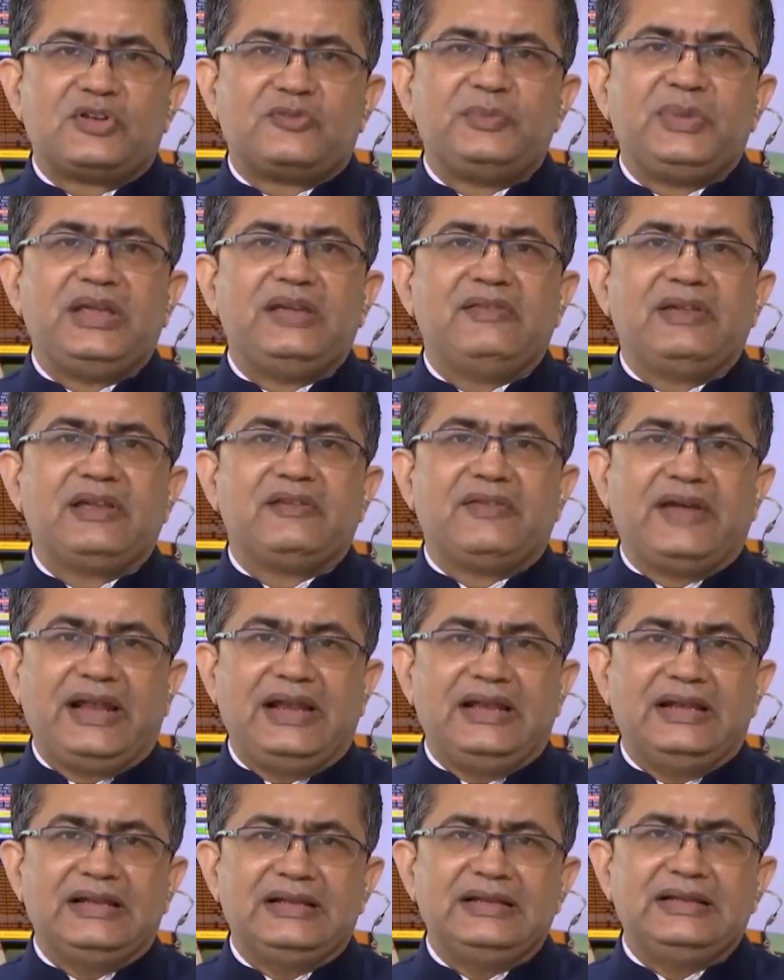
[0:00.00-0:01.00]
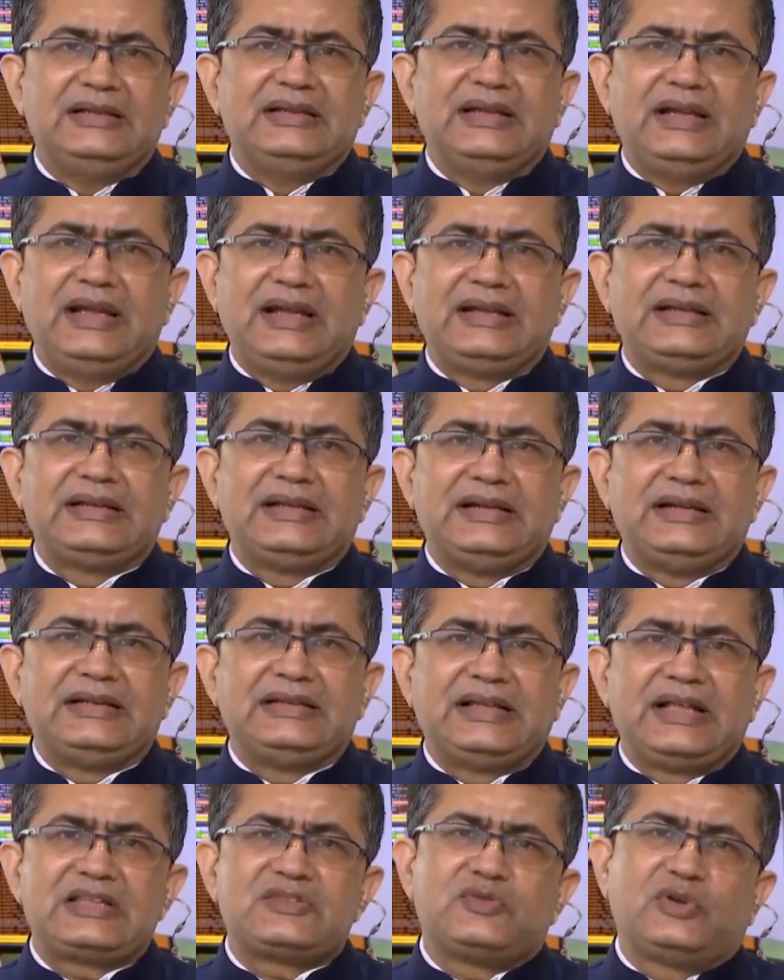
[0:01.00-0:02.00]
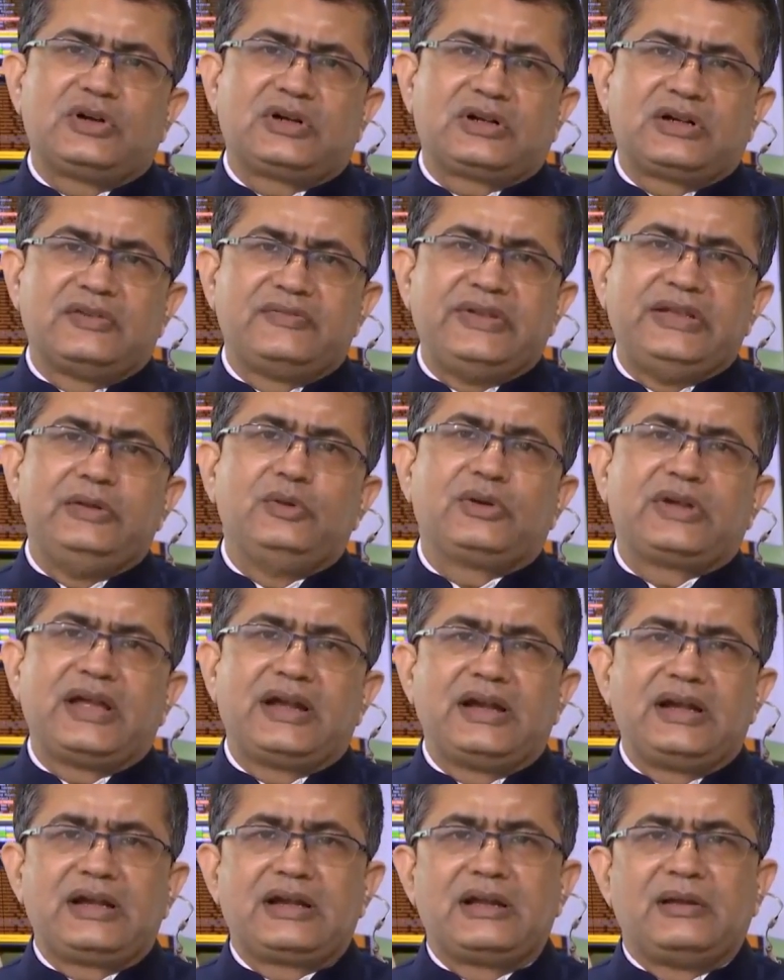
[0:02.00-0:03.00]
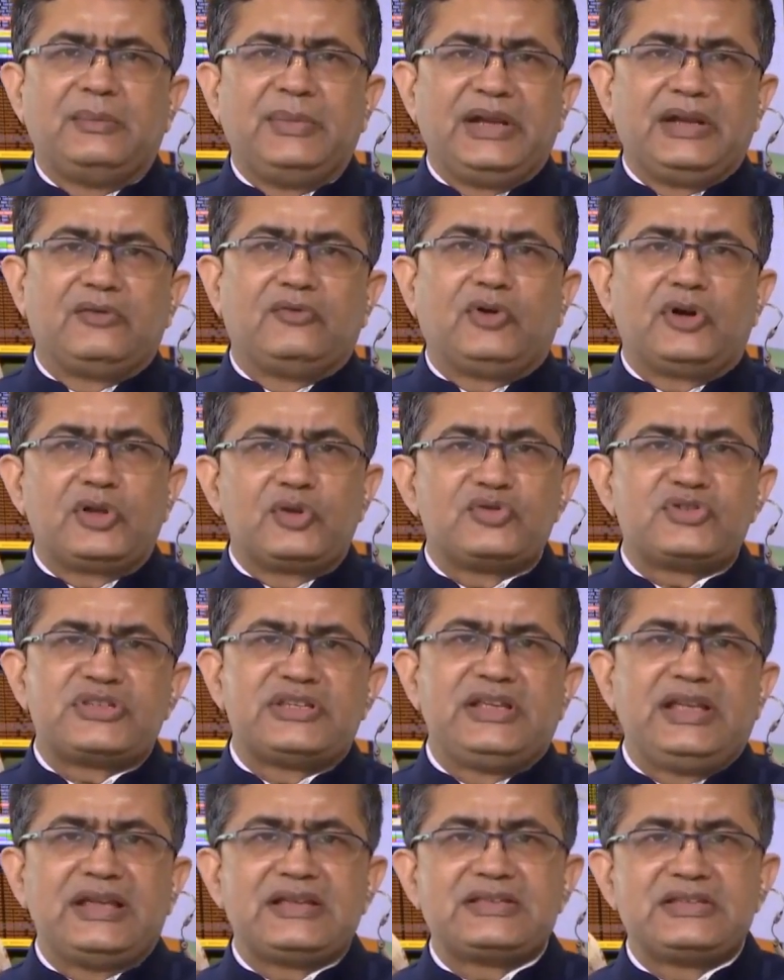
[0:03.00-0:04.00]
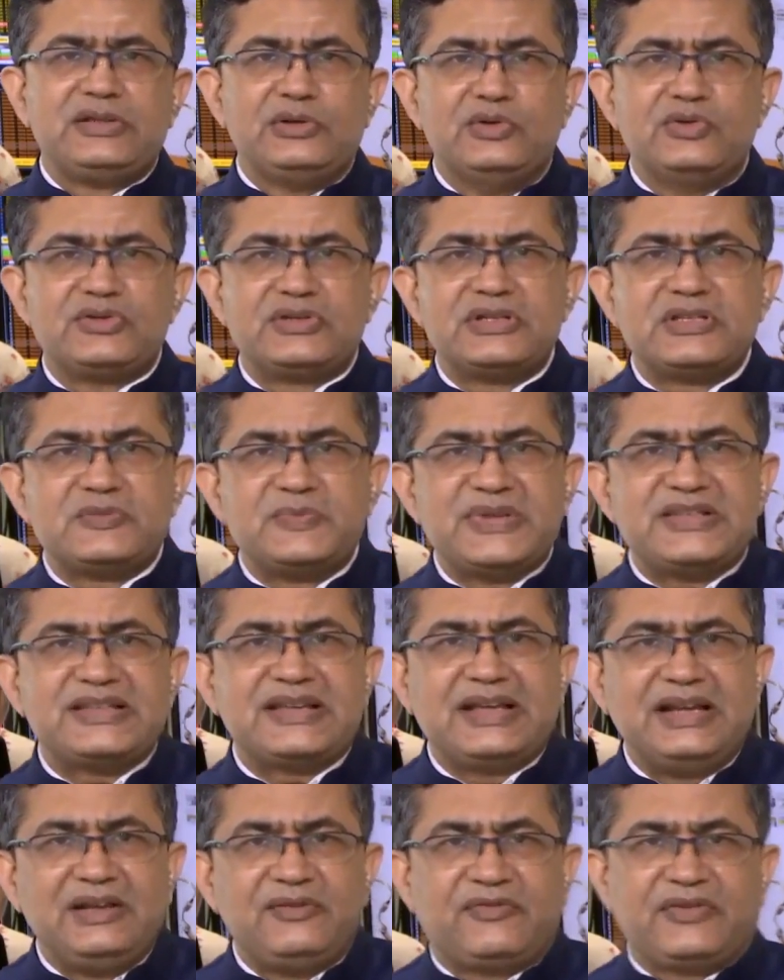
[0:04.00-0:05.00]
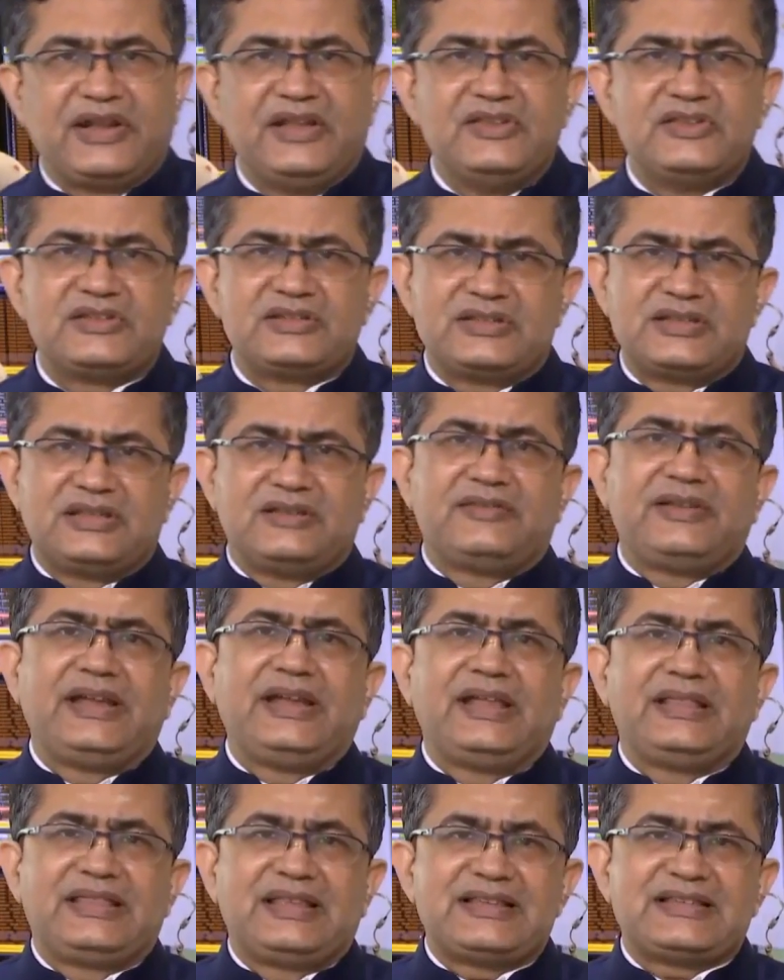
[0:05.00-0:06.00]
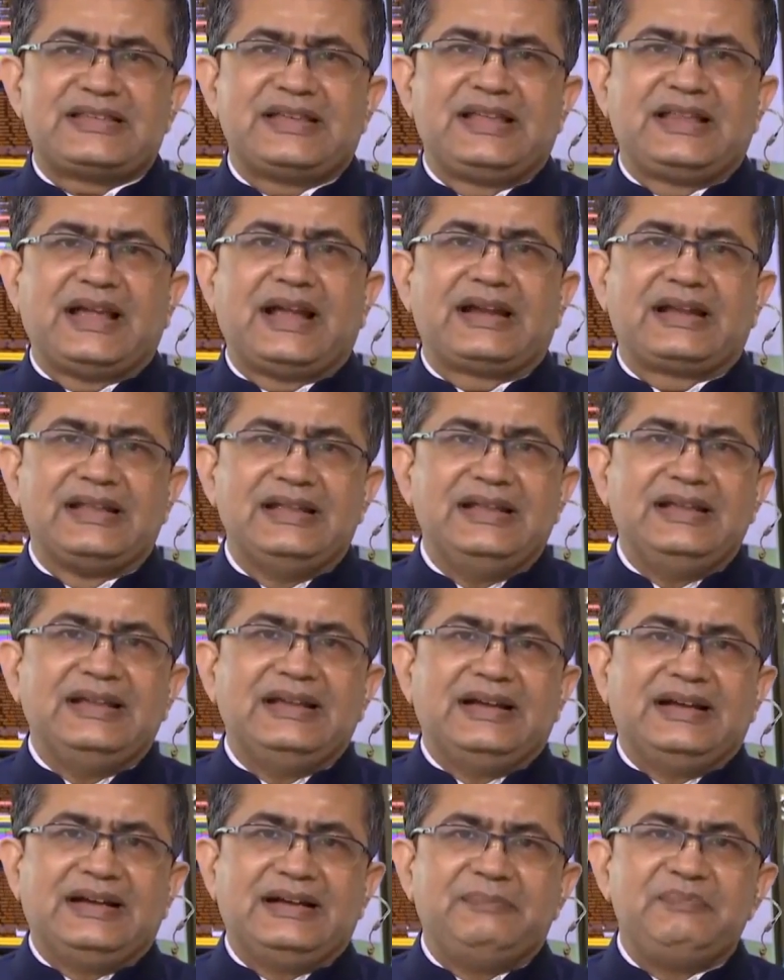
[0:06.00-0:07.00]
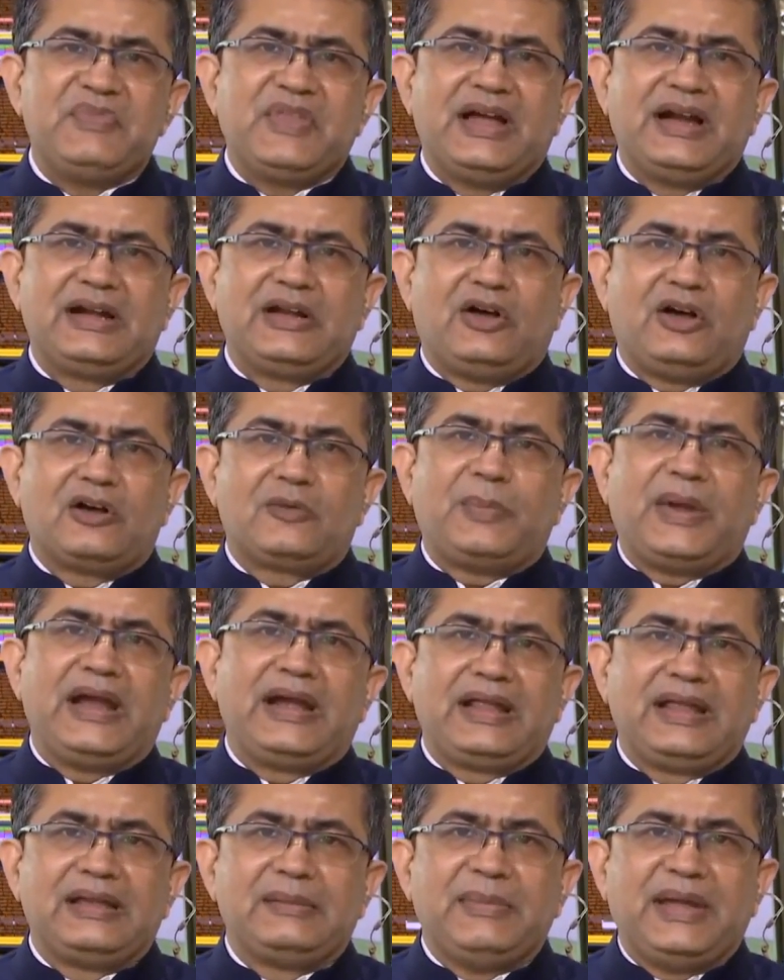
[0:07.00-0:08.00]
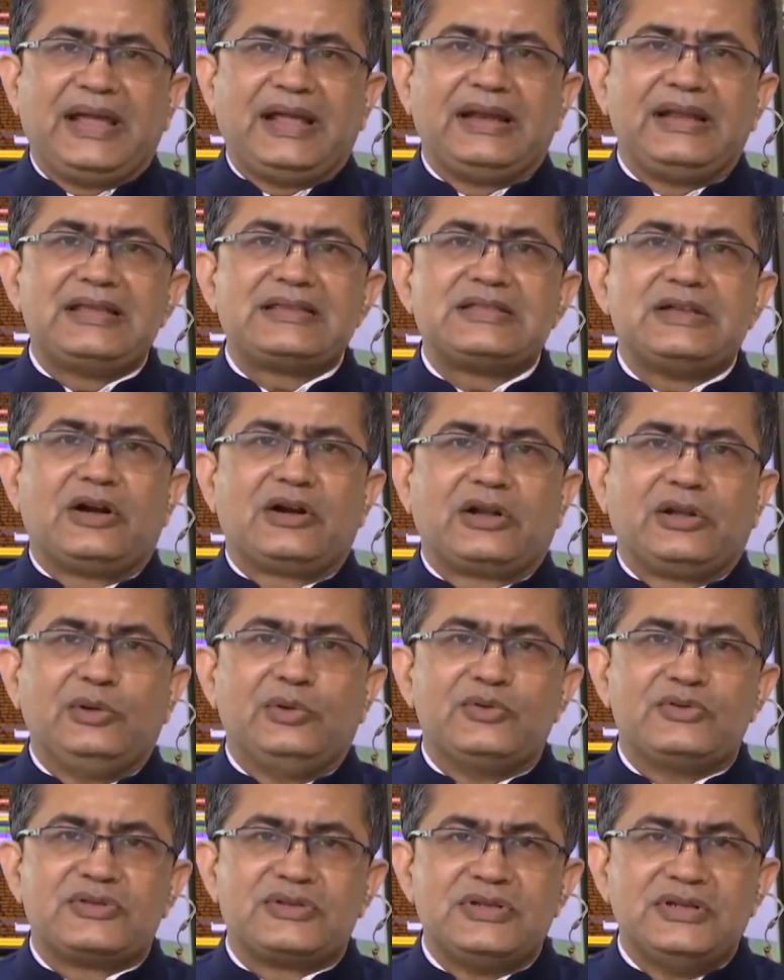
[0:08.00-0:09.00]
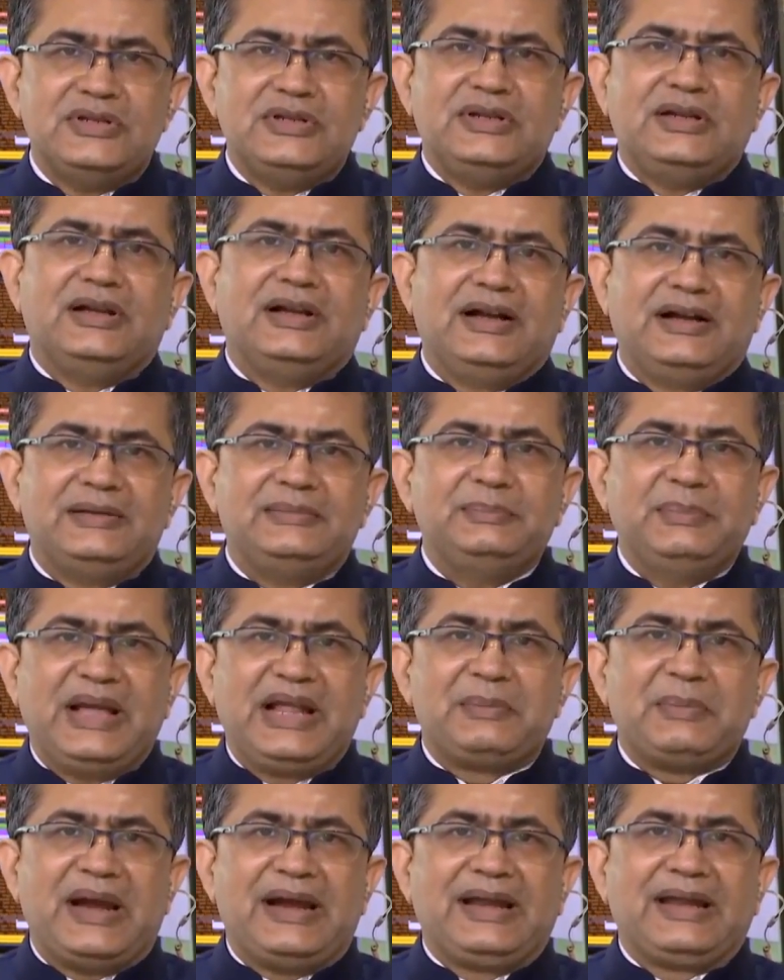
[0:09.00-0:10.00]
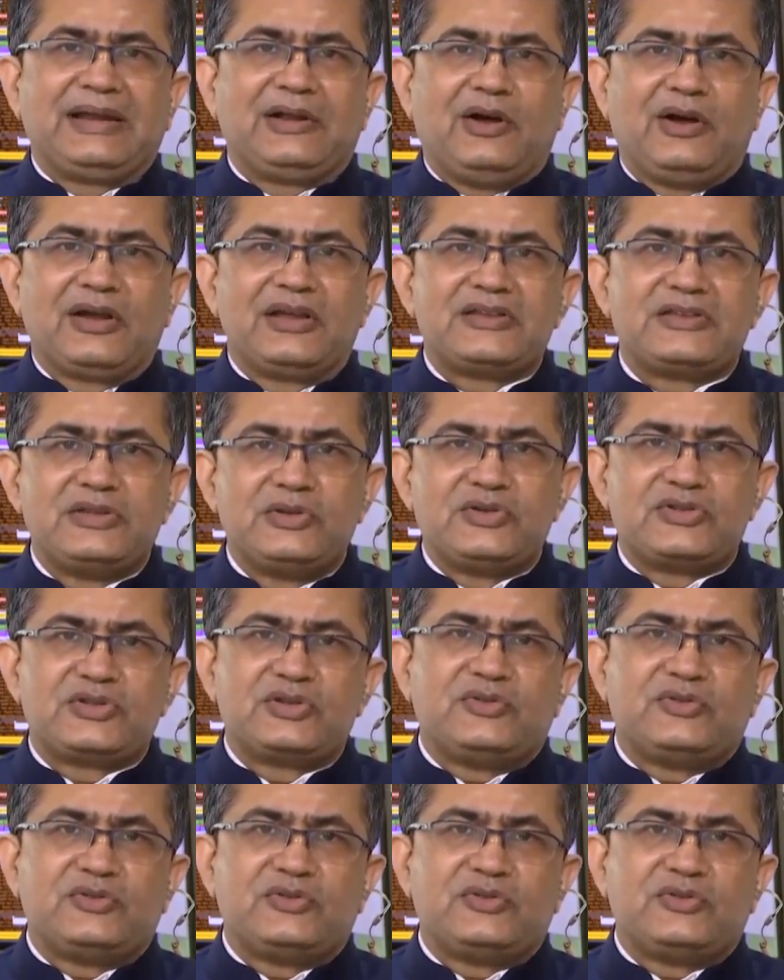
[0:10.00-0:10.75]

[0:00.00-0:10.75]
sort of behaving well. And that's what we look at it. I mean, what you see as news is basically fringe. The way they say that a dog biting man is not news. Man biting dog is